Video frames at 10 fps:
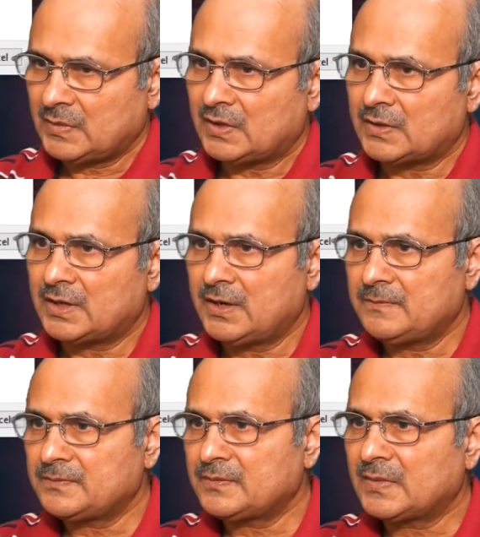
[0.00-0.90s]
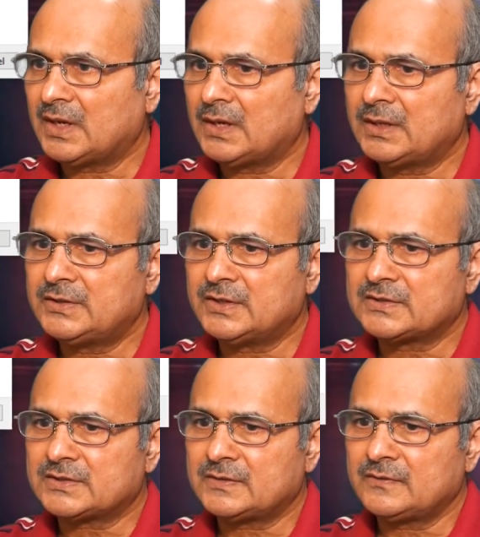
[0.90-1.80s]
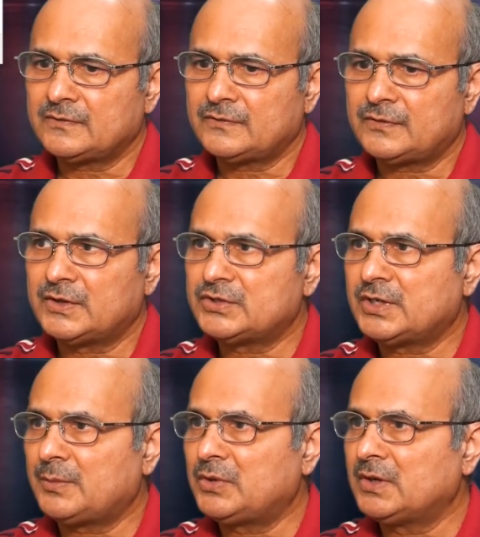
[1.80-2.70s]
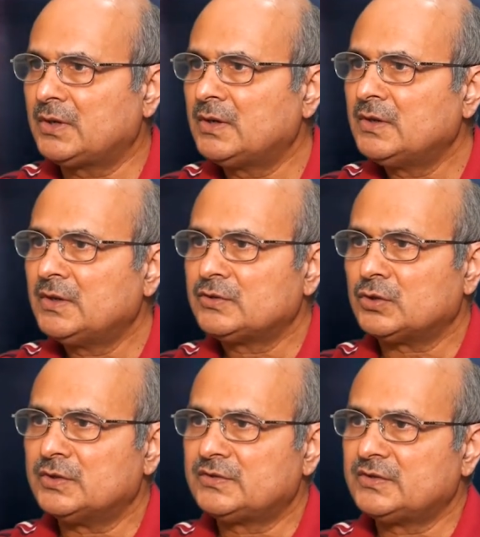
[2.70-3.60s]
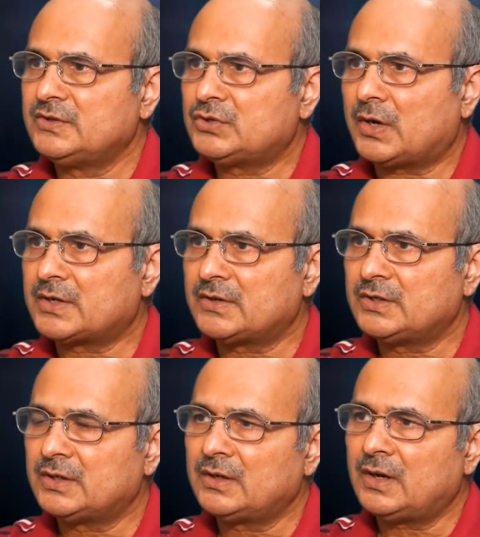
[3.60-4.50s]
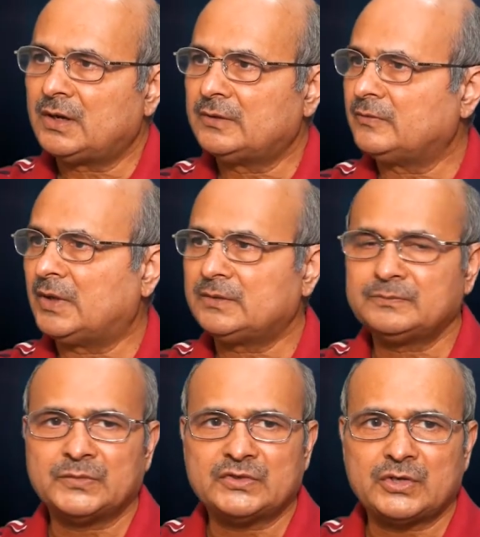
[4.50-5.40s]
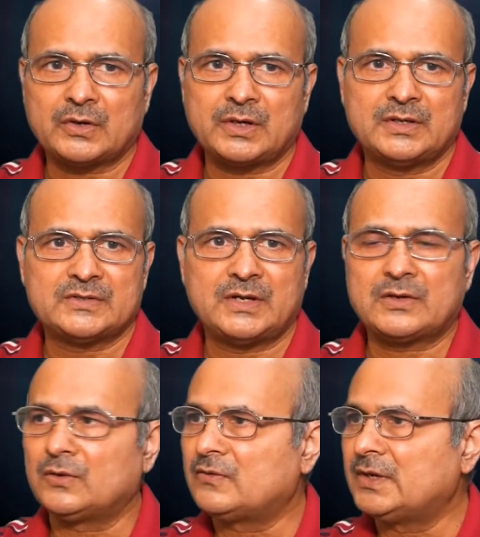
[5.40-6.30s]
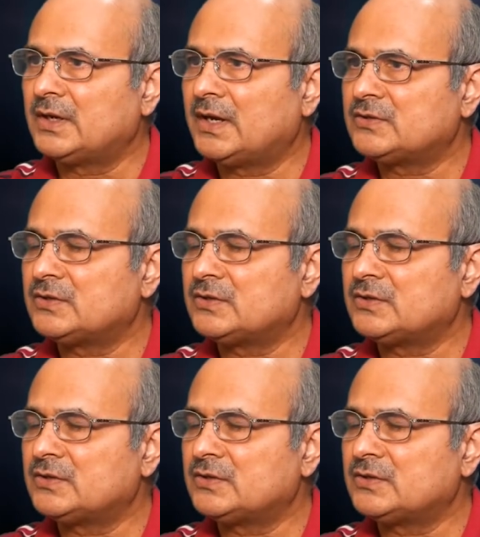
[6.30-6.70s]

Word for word: Okay, and um, just finish it up here. So this is the shortcut here. Uh, well, this shortcut does not look very nice.